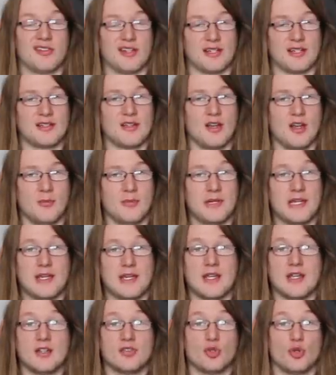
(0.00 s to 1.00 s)
like
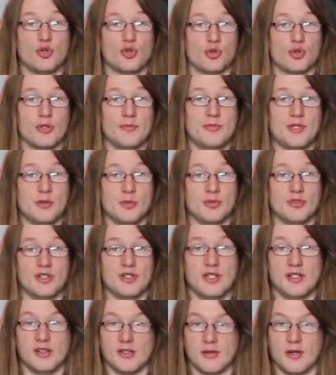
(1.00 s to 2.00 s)
copy to tribute
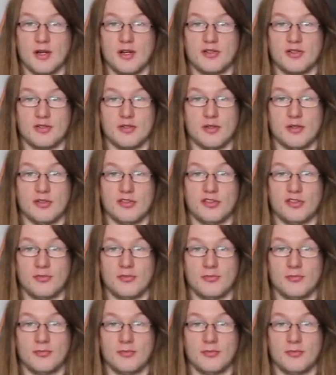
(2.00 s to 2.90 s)
in their articles.